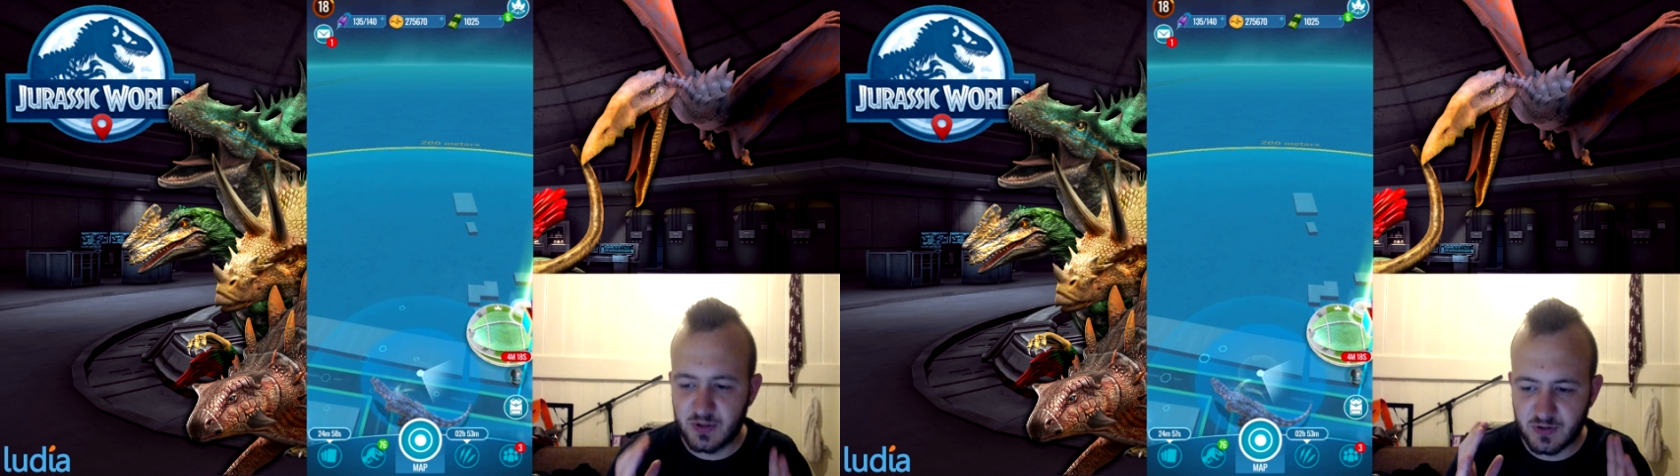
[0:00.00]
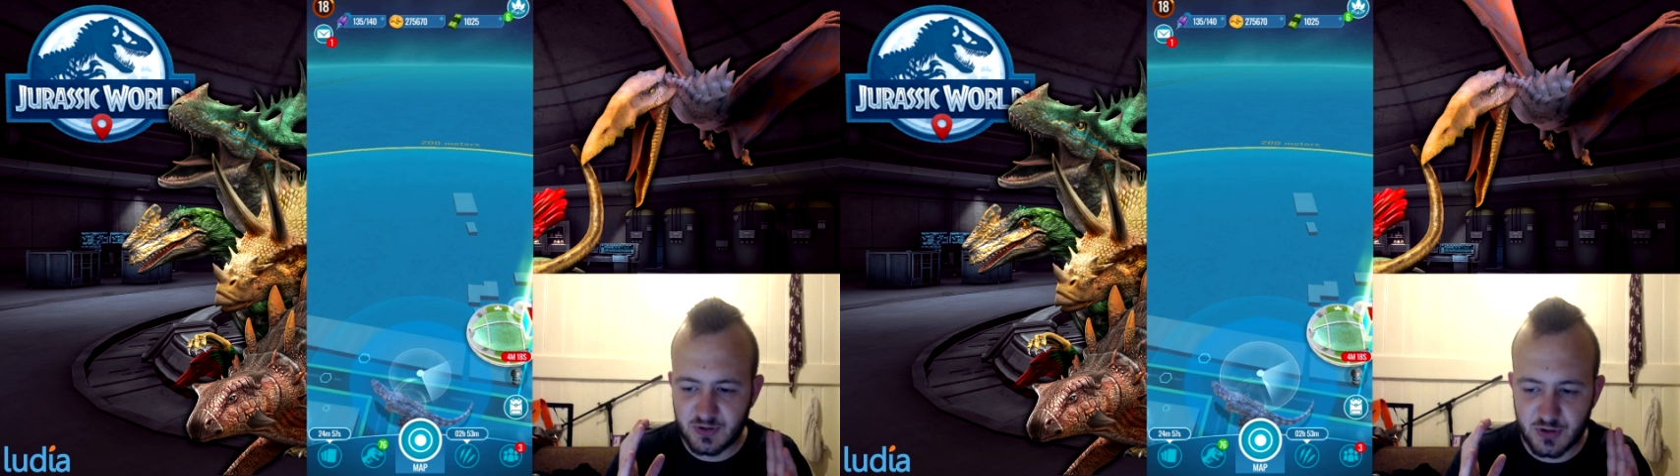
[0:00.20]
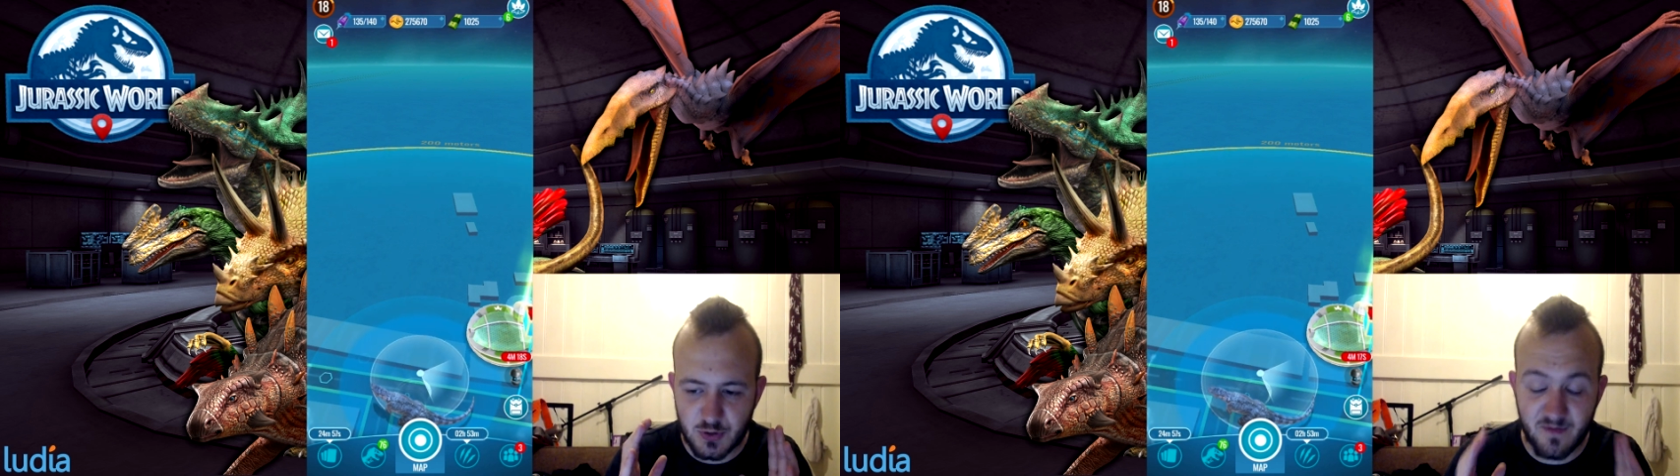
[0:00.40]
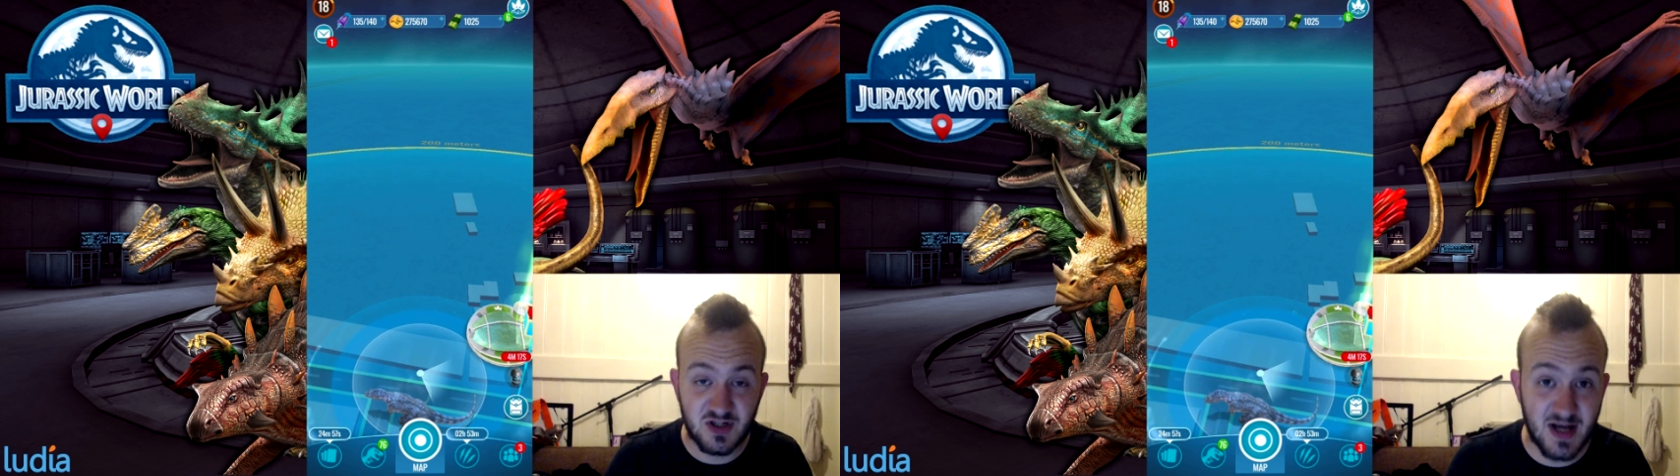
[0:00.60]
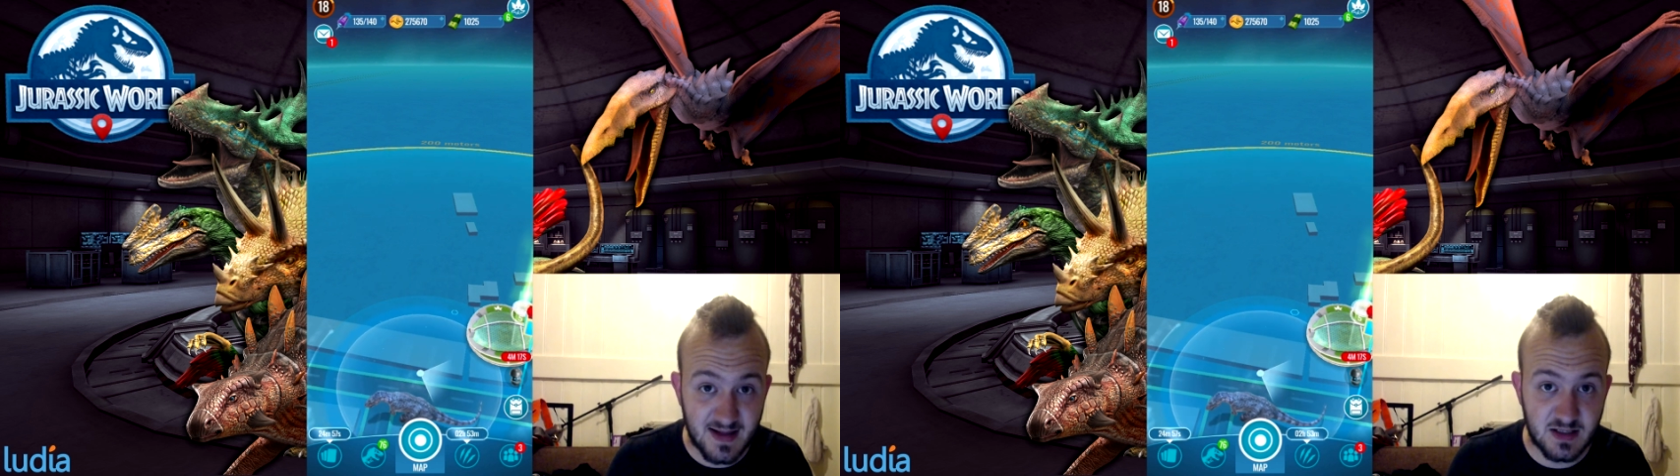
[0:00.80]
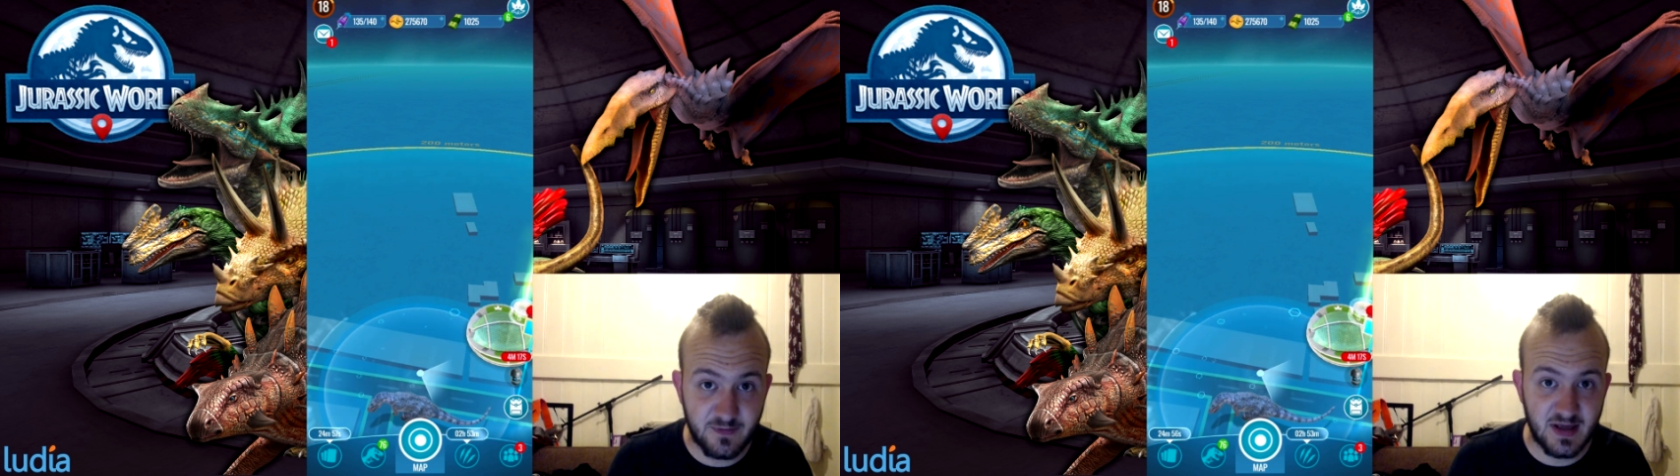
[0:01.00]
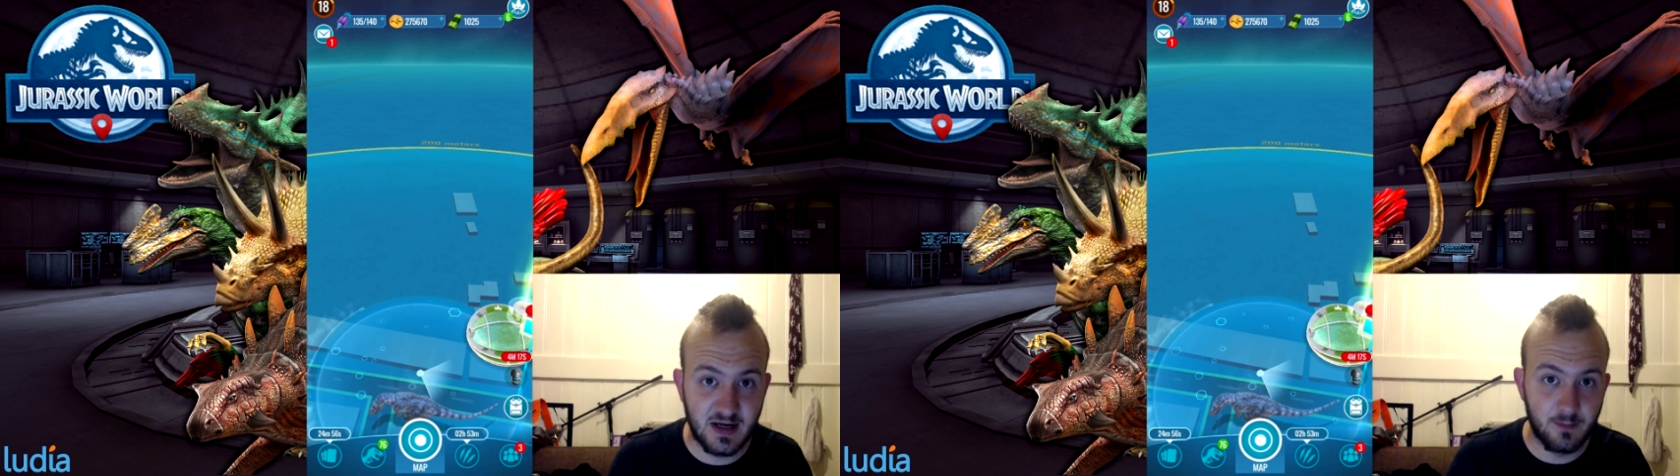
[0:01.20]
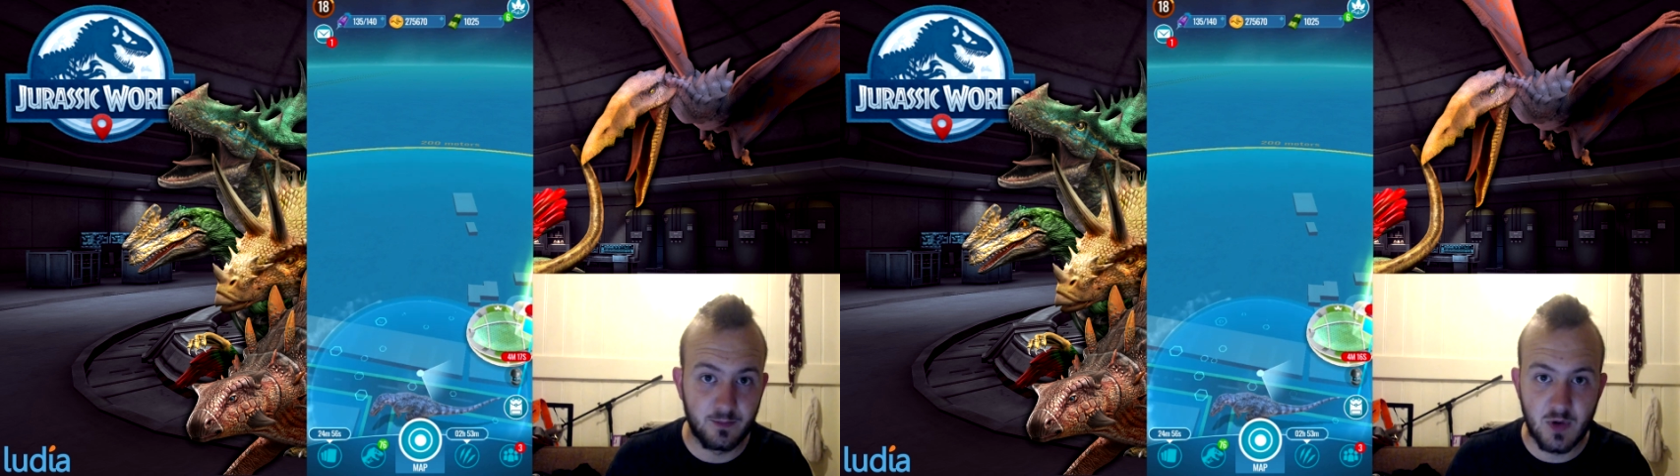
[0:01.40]
because you have a chance
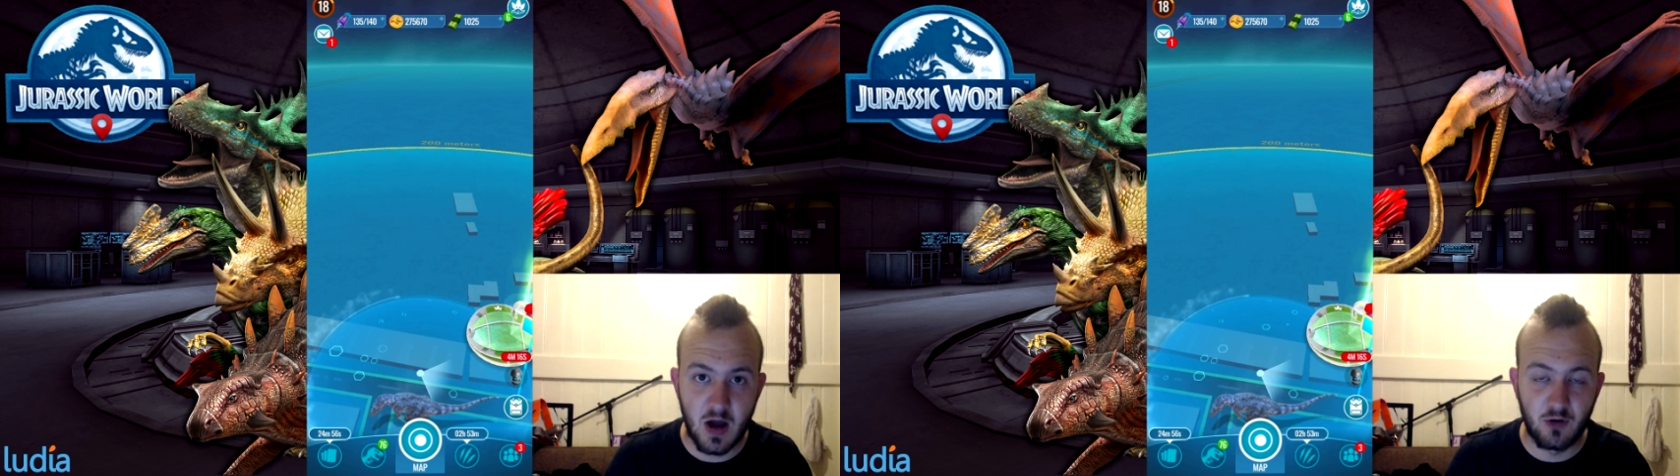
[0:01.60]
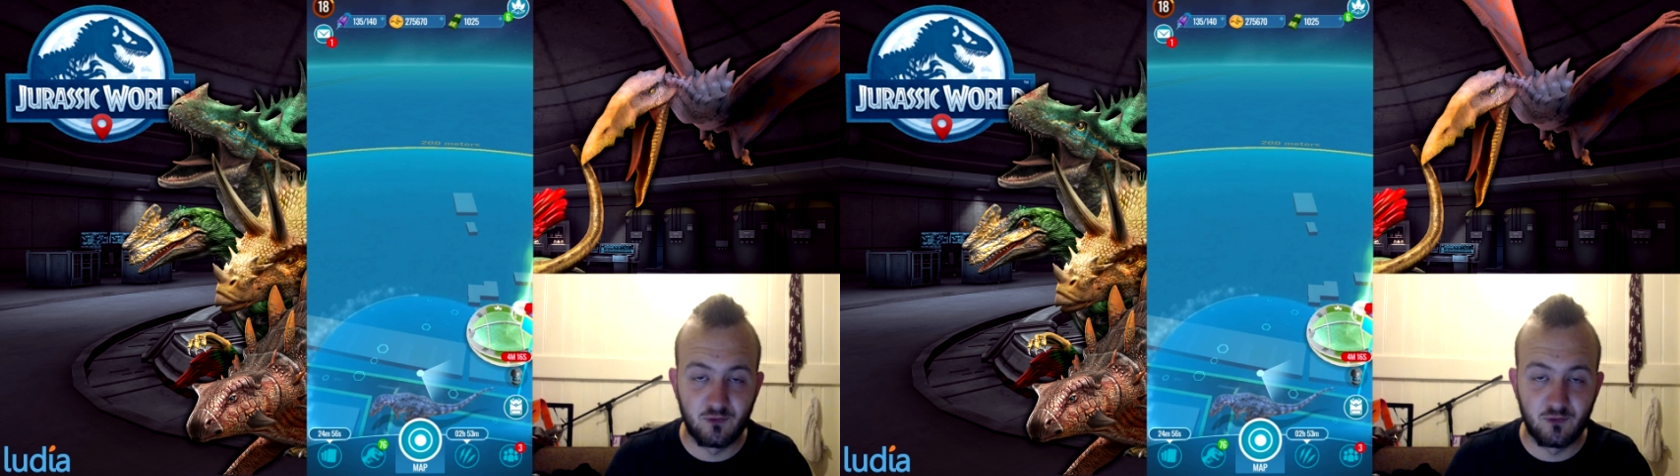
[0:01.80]
of getting